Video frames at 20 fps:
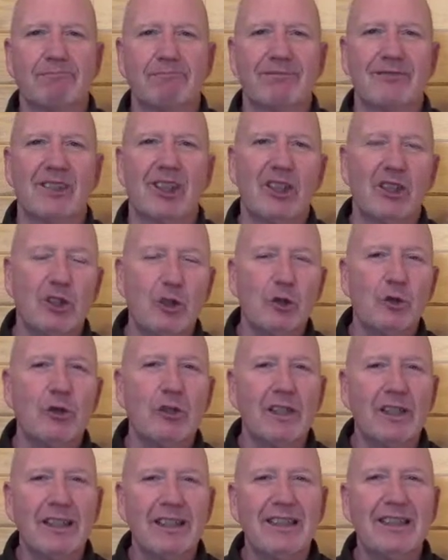This
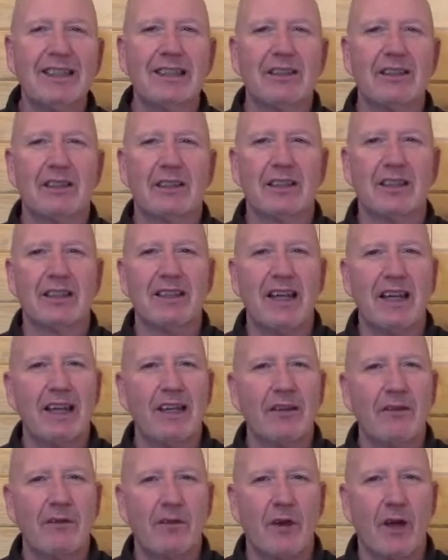usually leads to
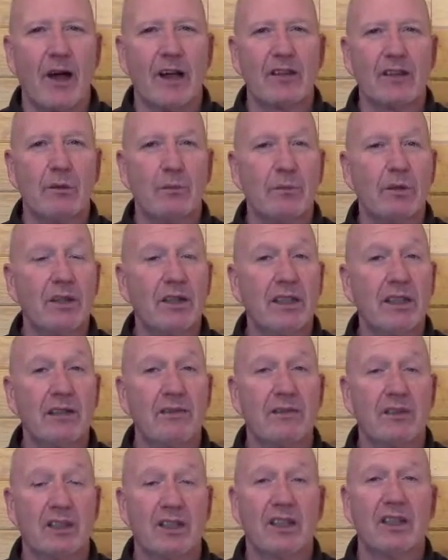negative thoughts and
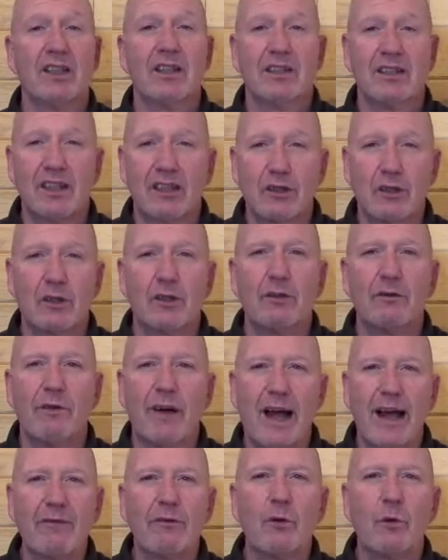beliefs that the
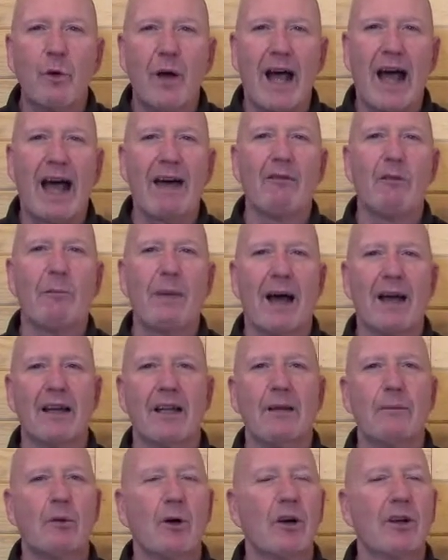survivor will have about
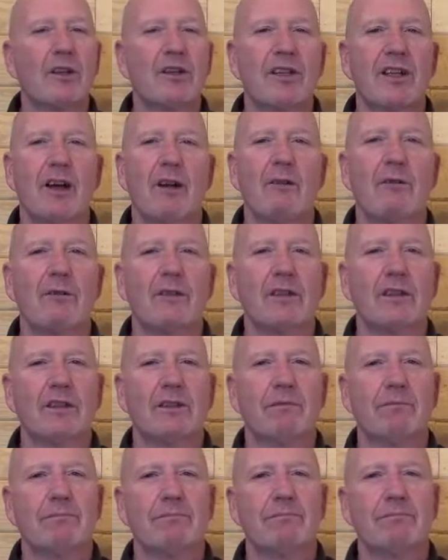him or herself.
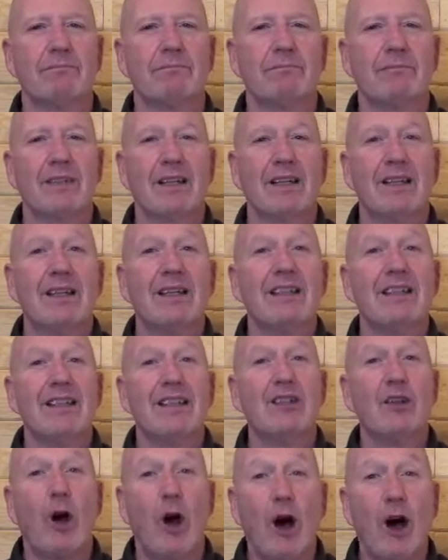
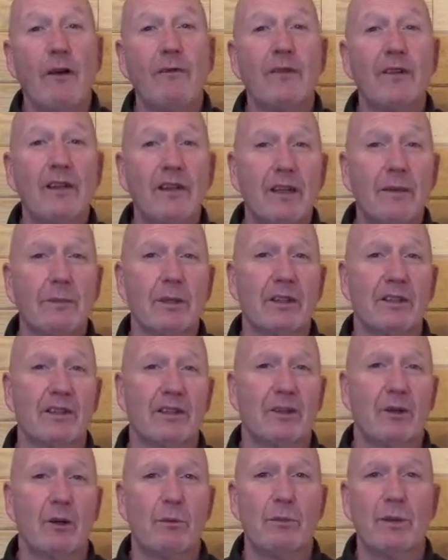This often limits
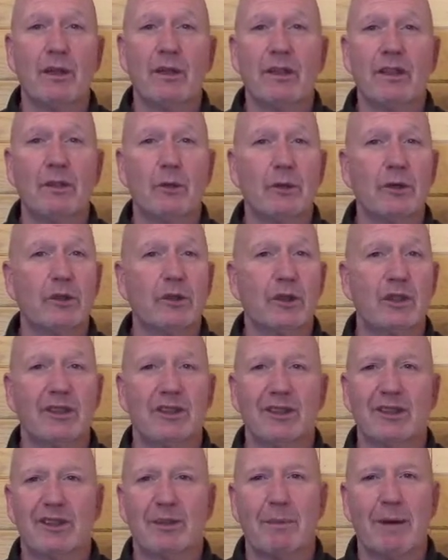their ability to enjoy
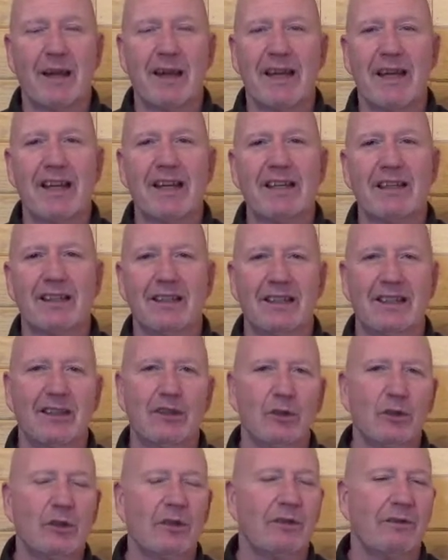just about anything that
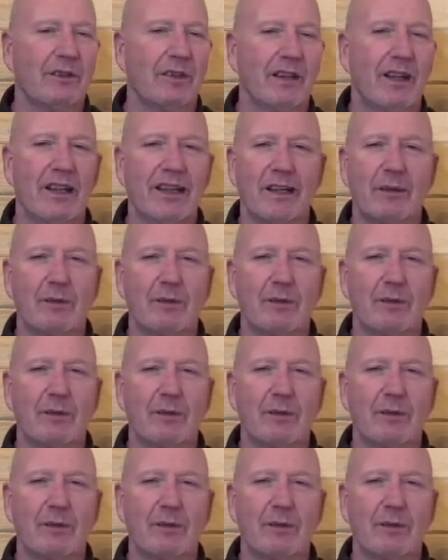used to feel like it